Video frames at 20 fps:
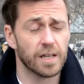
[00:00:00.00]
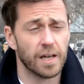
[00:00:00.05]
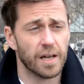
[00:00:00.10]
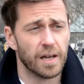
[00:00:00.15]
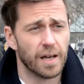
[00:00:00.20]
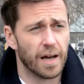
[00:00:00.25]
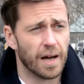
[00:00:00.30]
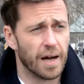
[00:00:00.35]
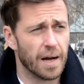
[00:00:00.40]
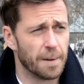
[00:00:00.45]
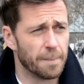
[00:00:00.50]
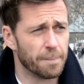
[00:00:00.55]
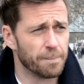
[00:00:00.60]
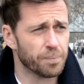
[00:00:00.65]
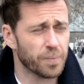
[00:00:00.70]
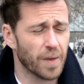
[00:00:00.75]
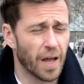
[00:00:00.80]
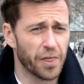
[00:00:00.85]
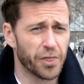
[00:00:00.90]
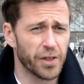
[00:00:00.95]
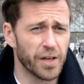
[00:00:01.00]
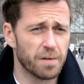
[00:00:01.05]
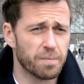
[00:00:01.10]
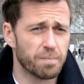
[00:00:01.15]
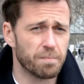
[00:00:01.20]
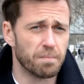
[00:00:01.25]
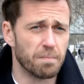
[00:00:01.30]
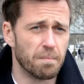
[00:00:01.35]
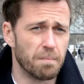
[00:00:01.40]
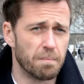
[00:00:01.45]
I think
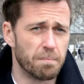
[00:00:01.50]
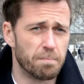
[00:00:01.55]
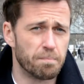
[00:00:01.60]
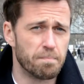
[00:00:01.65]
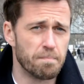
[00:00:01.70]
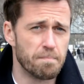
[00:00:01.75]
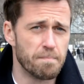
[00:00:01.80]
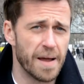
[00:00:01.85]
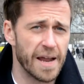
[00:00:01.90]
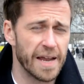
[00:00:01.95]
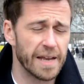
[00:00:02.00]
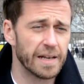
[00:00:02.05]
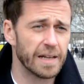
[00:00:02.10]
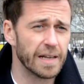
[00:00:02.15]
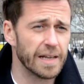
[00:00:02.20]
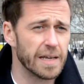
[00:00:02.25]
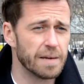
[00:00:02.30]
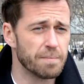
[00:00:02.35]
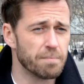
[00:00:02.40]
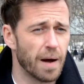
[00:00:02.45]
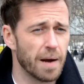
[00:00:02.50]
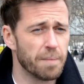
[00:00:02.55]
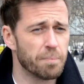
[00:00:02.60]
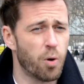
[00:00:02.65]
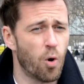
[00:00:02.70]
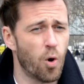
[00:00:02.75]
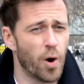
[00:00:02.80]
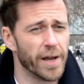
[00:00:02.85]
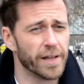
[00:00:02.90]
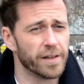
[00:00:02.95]
mainly my
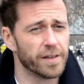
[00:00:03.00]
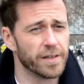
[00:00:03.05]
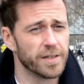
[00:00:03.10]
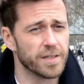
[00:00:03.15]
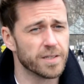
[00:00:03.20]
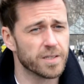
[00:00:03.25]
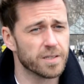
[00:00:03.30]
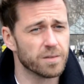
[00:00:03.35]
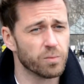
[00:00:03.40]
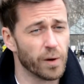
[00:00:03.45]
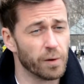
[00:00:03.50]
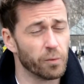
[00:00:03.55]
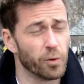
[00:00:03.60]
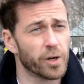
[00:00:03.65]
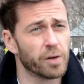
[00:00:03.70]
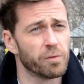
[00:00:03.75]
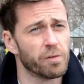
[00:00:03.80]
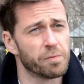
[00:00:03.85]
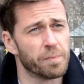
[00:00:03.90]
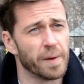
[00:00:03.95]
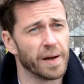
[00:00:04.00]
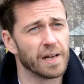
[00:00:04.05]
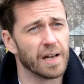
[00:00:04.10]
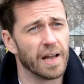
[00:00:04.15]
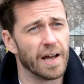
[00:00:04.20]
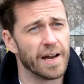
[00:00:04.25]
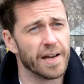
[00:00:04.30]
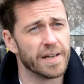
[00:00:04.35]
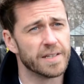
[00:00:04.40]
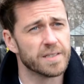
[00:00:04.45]
point is when working with my
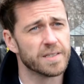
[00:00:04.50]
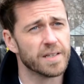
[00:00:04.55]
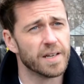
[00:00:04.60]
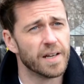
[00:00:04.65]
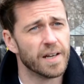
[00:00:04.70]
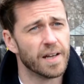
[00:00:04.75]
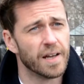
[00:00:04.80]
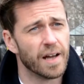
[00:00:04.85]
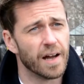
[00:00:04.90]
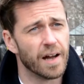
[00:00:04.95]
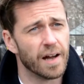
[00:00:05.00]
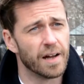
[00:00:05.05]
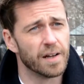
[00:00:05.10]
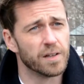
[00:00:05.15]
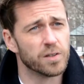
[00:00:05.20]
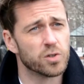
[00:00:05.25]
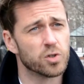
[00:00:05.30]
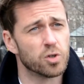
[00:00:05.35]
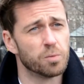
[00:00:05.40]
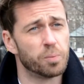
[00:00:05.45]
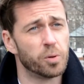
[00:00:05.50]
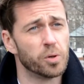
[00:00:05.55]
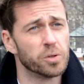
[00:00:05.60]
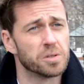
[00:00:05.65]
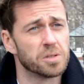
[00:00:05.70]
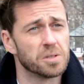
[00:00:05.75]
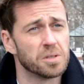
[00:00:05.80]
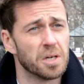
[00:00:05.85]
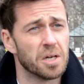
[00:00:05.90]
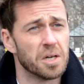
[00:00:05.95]
clients to
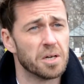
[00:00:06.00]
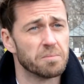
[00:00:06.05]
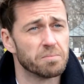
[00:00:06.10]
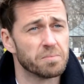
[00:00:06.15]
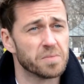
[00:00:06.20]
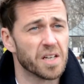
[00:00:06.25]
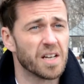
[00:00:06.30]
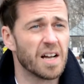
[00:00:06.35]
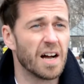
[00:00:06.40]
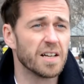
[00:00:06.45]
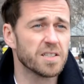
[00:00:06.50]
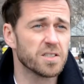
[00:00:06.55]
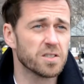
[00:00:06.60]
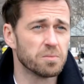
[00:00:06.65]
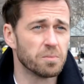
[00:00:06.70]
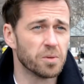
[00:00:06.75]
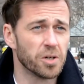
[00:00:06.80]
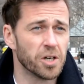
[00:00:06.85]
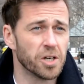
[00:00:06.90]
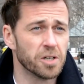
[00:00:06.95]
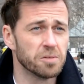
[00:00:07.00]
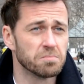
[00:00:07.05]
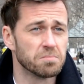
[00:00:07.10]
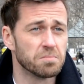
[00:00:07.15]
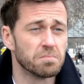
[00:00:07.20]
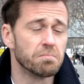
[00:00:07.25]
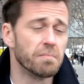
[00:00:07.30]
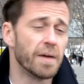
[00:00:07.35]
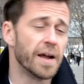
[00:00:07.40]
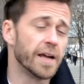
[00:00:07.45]
put the customer,
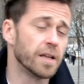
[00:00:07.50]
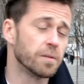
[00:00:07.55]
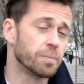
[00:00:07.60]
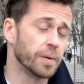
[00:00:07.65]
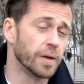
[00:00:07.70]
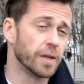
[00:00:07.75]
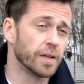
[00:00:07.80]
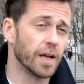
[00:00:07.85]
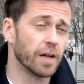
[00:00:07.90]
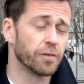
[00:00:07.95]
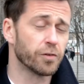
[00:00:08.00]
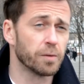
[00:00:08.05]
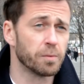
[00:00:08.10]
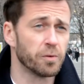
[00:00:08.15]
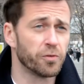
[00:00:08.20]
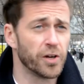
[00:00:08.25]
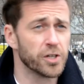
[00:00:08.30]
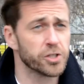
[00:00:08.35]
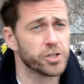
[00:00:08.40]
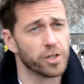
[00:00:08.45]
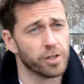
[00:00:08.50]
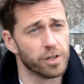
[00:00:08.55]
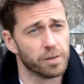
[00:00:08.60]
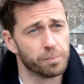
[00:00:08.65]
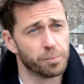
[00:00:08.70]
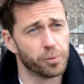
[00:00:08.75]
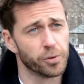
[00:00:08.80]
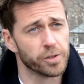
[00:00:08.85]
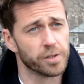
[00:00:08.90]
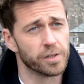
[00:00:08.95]
may it be the healthcare professional, or
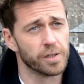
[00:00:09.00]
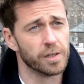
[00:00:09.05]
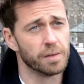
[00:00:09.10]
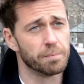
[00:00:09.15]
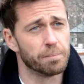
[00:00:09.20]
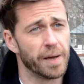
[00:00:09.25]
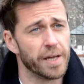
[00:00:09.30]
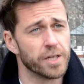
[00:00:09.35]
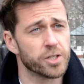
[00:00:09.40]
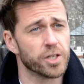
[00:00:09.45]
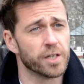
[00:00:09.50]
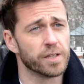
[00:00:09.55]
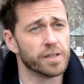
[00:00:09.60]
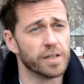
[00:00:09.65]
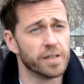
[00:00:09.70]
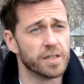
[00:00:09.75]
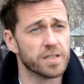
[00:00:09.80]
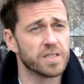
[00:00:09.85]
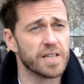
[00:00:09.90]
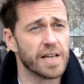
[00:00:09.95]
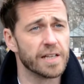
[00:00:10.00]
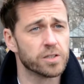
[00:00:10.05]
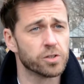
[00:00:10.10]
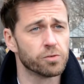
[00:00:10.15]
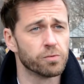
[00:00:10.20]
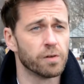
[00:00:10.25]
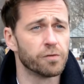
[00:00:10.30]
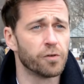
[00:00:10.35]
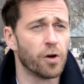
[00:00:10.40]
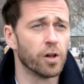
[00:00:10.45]
put the patient in the
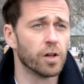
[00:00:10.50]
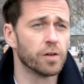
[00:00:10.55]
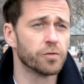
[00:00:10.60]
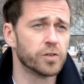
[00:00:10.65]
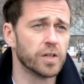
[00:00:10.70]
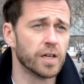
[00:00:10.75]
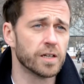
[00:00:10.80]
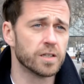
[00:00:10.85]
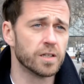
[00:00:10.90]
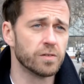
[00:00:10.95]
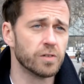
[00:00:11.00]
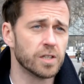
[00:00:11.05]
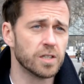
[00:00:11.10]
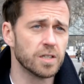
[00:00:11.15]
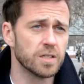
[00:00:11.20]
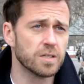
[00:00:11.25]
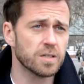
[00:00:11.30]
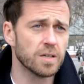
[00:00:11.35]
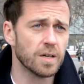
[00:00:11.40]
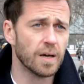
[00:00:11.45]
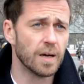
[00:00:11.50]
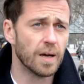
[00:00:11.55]
center of all of the activities.